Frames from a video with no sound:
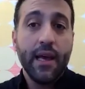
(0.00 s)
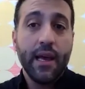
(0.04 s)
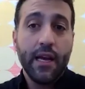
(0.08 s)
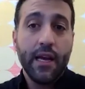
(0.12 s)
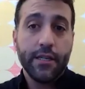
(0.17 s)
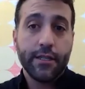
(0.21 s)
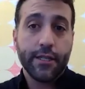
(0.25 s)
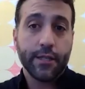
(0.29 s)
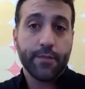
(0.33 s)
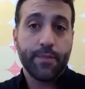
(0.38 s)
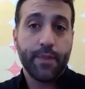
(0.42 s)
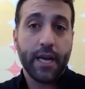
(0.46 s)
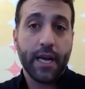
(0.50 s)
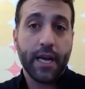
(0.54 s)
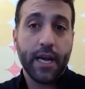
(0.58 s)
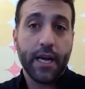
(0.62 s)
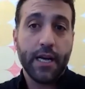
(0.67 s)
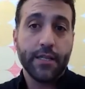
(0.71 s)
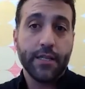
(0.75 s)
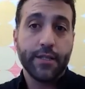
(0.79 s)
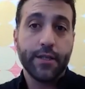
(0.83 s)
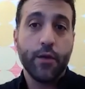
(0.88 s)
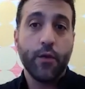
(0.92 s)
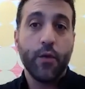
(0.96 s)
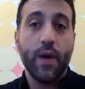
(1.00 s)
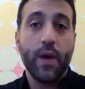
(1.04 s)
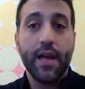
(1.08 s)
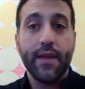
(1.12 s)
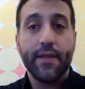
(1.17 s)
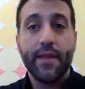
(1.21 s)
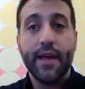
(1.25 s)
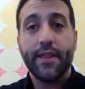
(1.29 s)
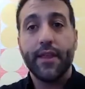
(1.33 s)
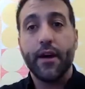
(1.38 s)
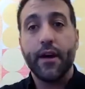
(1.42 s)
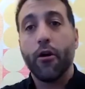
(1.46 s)
just because the way
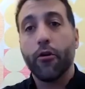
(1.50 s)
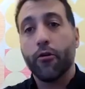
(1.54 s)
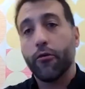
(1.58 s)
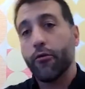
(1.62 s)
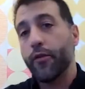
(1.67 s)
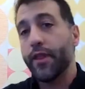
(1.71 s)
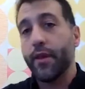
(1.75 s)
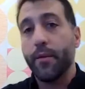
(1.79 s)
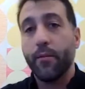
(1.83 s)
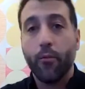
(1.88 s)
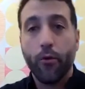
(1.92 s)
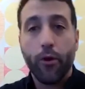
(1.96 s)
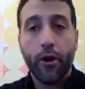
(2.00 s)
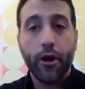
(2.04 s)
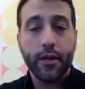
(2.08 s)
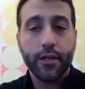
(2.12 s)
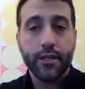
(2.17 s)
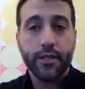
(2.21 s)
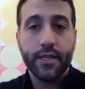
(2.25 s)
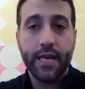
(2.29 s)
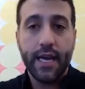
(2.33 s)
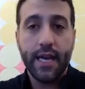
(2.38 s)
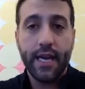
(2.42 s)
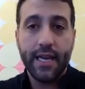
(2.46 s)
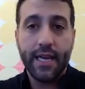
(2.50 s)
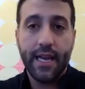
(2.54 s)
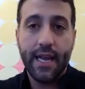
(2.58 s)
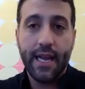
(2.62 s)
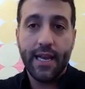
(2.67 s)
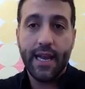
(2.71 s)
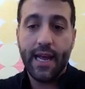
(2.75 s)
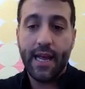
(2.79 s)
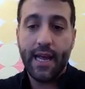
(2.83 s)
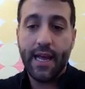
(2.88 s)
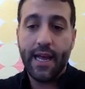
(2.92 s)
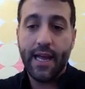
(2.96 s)
that the algorithm works
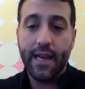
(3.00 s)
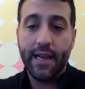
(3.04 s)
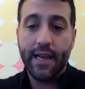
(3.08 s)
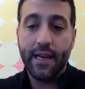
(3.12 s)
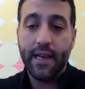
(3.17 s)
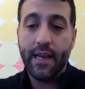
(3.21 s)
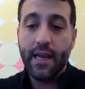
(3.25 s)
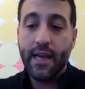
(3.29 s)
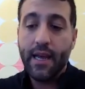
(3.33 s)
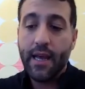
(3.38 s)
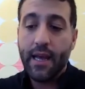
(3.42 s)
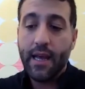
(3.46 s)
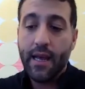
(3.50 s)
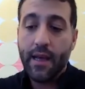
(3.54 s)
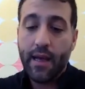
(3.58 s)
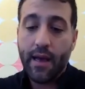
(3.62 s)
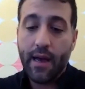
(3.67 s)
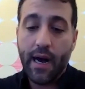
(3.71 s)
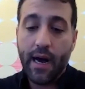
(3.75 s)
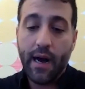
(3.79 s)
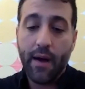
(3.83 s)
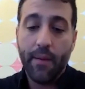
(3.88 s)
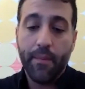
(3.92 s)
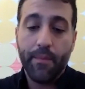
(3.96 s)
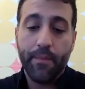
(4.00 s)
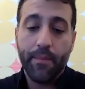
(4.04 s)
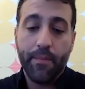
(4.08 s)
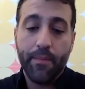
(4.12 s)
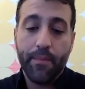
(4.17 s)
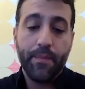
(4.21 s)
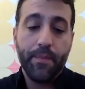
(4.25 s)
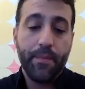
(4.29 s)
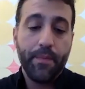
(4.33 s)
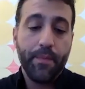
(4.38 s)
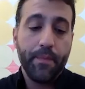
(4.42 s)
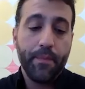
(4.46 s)
and
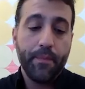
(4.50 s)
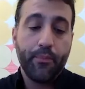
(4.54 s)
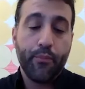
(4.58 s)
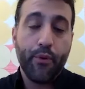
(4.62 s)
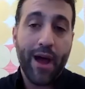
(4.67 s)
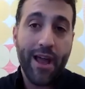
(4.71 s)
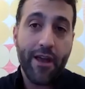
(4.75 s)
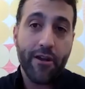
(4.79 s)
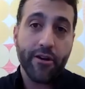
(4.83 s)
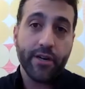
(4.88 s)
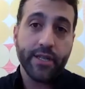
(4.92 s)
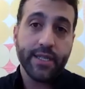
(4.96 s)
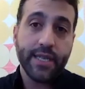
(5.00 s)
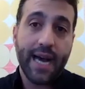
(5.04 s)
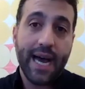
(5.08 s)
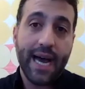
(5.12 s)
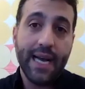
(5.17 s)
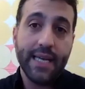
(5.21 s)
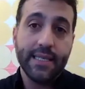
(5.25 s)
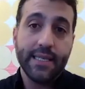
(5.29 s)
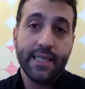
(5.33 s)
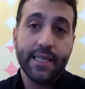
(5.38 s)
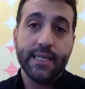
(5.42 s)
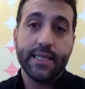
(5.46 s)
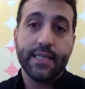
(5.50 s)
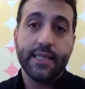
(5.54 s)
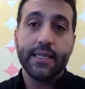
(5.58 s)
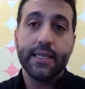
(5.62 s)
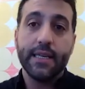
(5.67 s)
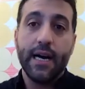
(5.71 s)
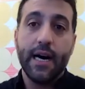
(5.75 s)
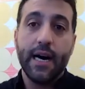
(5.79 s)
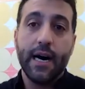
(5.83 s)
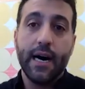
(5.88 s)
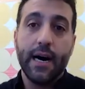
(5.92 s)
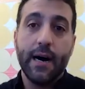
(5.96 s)
prioritizes
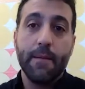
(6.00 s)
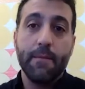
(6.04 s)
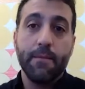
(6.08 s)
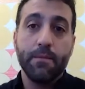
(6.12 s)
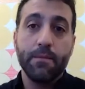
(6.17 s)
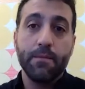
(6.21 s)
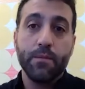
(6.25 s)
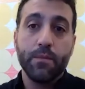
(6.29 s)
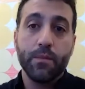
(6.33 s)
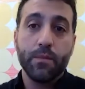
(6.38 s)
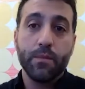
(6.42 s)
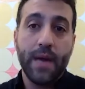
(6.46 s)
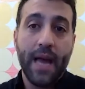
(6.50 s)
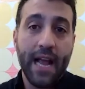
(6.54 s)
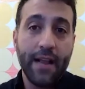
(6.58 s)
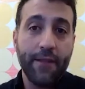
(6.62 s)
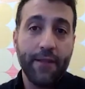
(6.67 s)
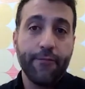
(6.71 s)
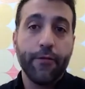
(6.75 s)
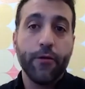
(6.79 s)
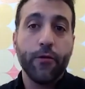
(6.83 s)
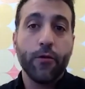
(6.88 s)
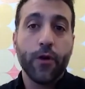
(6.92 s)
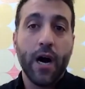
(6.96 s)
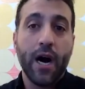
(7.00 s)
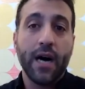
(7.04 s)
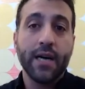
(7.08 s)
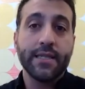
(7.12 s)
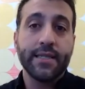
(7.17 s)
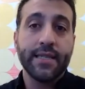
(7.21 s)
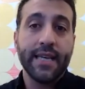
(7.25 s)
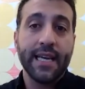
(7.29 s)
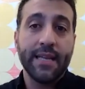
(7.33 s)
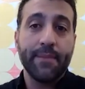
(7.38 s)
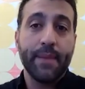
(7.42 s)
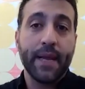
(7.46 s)
hateful
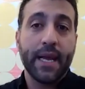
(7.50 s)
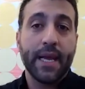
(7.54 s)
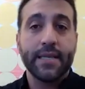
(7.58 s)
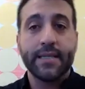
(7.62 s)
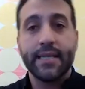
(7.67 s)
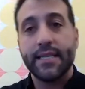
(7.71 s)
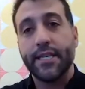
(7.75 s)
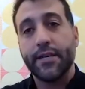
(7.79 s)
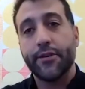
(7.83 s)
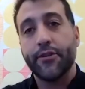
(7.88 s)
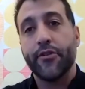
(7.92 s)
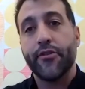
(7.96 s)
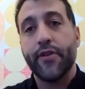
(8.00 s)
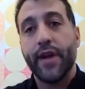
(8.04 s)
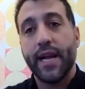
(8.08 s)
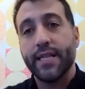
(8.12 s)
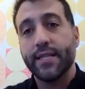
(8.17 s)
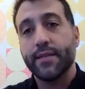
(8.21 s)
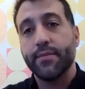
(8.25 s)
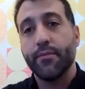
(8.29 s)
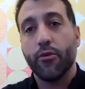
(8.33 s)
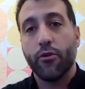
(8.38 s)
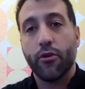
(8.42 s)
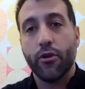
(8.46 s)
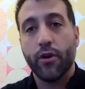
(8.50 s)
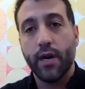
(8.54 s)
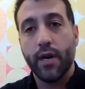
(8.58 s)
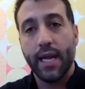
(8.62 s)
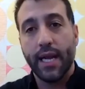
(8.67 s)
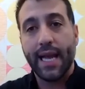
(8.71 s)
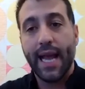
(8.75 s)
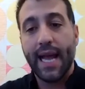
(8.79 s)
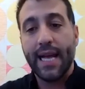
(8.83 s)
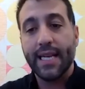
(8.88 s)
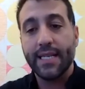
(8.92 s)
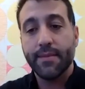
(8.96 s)
content because that generates more
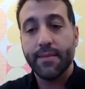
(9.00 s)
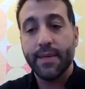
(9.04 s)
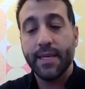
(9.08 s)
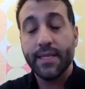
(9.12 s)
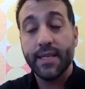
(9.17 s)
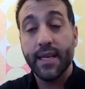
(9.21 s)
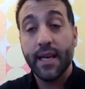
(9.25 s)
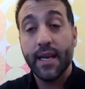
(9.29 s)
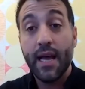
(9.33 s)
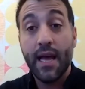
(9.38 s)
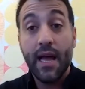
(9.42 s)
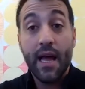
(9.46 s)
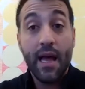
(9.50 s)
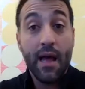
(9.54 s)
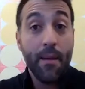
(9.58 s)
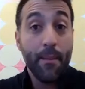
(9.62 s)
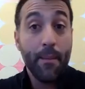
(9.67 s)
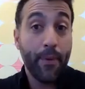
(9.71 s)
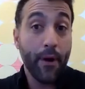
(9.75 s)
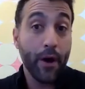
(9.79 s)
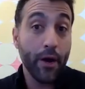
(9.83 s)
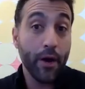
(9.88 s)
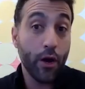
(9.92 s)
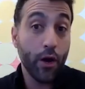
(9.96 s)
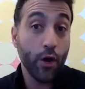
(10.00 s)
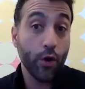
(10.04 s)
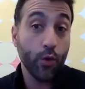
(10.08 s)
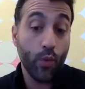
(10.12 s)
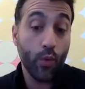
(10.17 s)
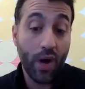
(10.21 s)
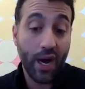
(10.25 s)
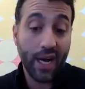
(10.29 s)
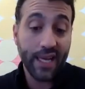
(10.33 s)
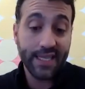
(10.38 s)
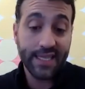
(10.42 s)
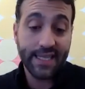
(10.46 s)
engagement. But on
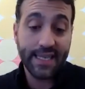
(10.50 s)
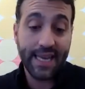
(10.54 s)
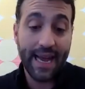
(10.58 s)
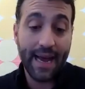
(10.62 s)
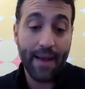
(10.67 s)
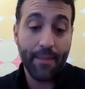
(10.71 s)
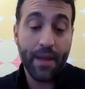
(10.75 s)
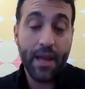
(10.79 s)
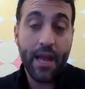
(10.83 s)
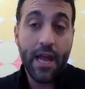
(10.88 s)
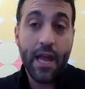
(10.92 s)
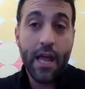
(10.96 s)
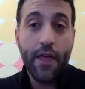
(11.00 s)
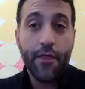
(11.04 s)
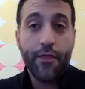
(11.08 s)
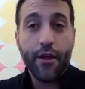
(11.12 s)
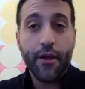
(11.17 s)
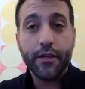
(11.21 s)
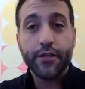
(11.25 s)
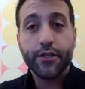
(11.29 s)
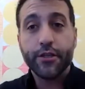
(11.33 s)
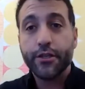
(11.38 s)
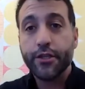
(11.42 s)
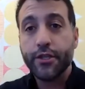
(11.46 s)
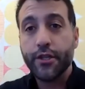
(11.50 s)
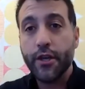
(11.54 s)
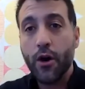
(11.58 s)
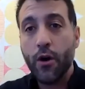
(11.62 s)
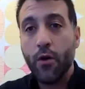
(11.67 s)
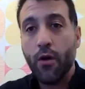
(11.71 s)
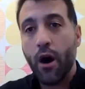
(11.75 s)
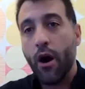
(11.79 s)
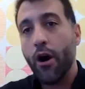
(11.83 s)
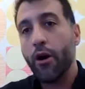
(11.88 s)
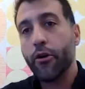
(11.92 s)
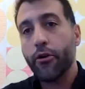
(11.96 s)
WhatsApp, there's
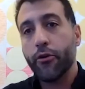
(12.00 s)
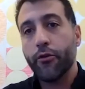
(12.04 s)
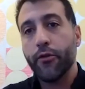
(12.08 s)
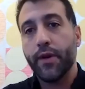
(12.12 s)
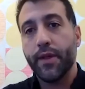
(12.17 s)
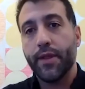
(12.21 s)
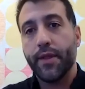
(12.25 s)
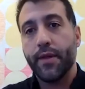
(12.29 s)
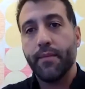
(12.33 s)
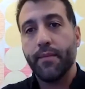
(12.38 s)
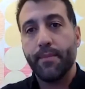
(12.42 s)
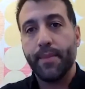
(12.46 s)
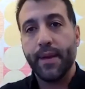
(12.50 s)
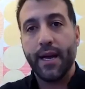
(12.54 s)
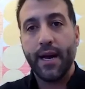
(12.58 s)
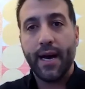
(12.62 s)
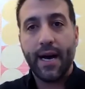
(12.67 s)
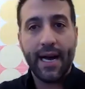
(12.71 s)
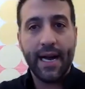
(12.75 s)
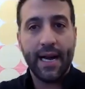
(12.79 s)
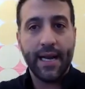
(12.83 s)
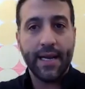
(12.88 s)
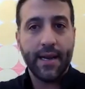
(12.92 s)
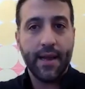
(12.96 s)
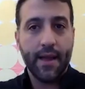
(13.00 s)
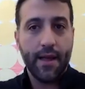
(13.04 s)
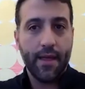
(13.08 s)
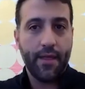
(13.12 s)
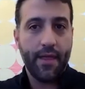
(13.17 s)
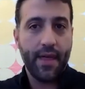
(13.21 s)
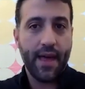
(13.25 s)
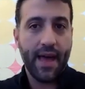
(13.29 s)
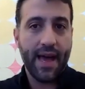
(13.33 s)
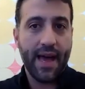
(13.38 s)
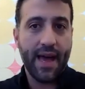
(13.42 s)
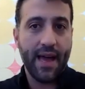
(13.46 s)
no algorithm behind
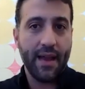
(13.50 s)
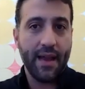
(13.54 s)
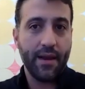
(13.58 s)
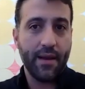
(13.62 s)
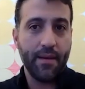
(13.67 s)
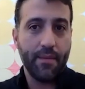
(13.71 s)
that